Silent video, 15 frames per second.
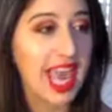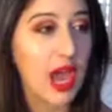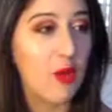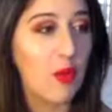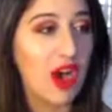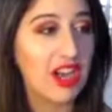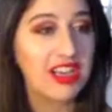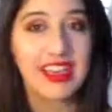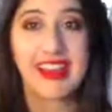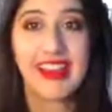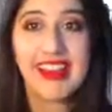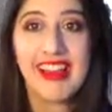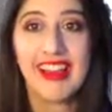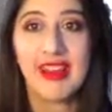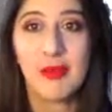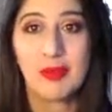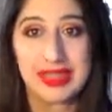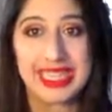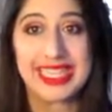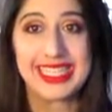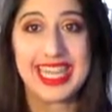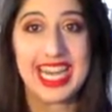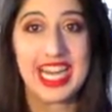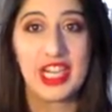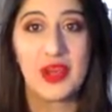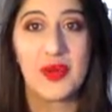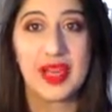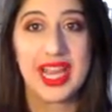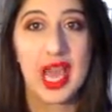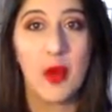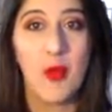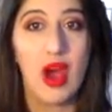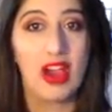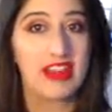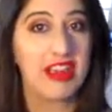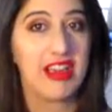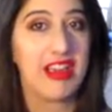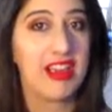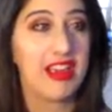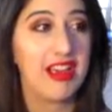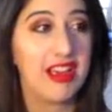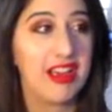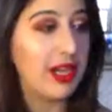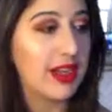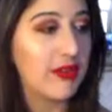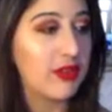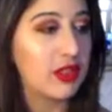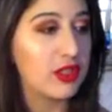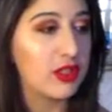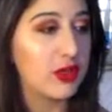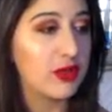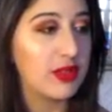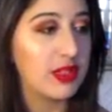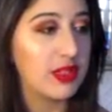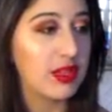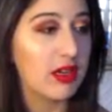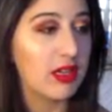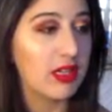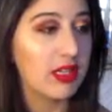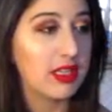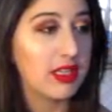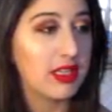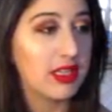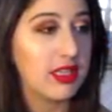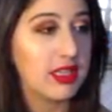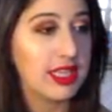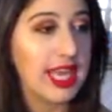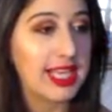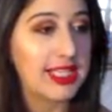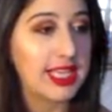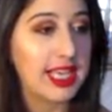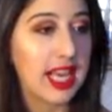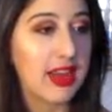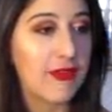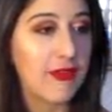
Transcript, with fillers: a catwalk? Please, can I do a catwalk? I'm waiting for the show to start. Yes, I